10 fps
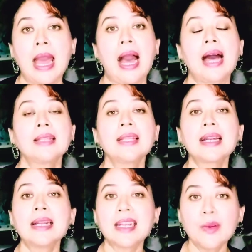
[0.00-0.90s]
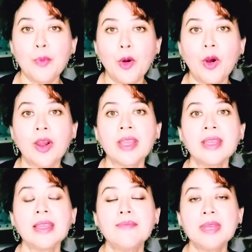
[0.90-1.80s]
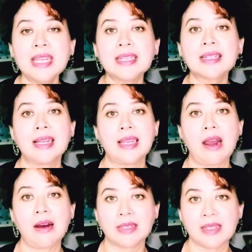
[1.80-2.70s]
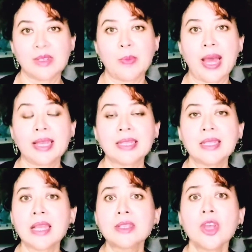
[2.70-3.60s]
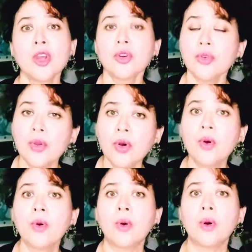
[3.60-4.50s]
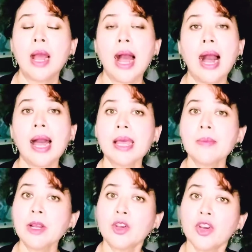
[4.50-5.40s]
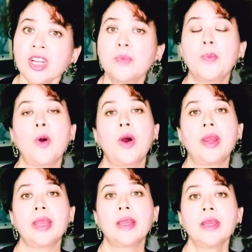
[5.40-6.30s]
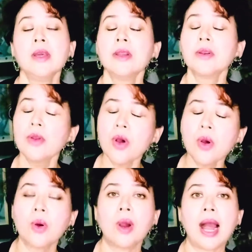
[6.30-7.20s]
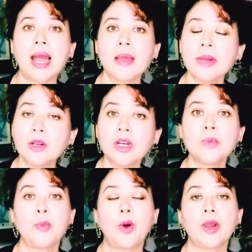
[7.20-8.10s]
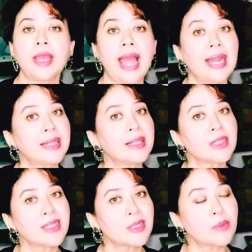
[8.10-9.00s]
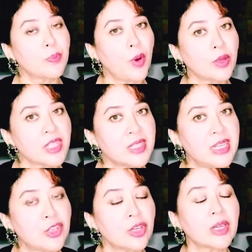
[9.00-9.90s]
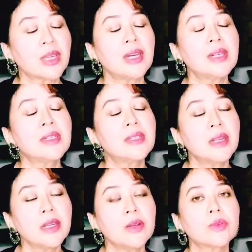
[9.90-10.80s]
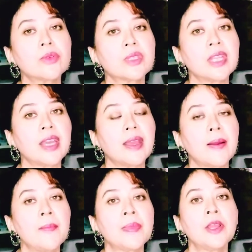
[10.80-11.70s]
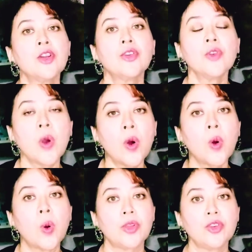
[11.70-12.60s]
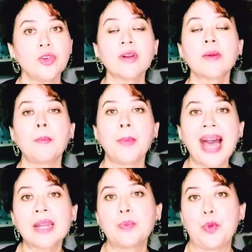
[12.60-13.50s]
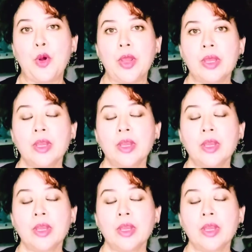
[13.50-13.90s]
And that little boy immediately answers back and says, "No, I am a good boy. No, I am a good boy." And the sports teacher continued to say, "No, you're a bad boy.